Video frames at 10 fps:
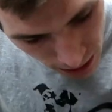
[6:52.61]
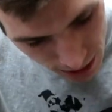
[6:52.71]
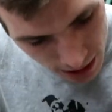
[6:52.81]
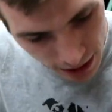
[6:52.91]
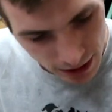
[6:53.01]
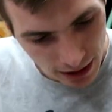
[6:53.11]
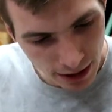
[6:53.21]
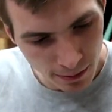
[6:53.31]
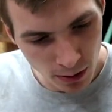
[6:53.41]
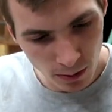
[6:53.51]
This kit didn't
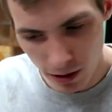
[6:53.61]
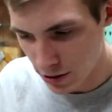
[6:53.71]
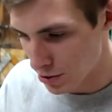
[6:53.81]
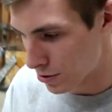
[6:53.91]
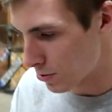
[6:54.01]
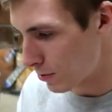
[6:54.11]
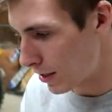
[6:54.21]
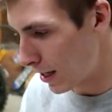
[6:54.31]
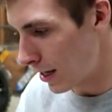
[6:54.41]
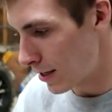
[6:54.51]
come with a washer, so we
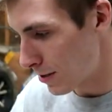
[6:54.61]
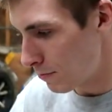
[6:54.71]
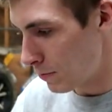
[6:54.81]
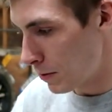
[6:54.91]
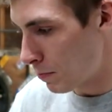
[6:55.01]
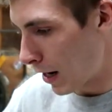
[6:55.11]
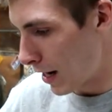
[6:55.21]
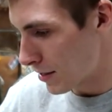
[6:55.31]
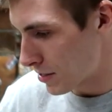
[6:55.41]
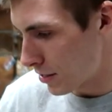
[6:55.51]
can't be
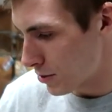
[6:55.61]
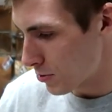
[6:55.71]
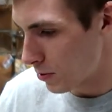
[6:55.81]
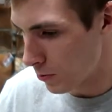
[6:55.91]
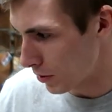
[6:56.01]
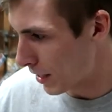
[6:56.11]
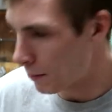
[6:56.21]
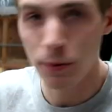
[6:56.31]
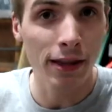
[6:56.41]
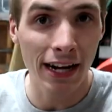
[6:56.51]
biased here, so we will
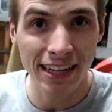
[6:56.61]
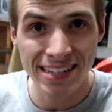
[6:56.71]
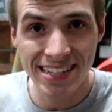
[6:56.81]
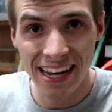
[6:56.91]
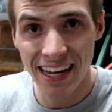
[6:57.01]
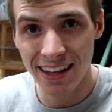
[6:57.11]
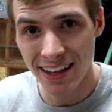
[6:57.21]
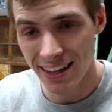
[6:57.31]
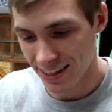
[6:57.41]
not put that on the scale.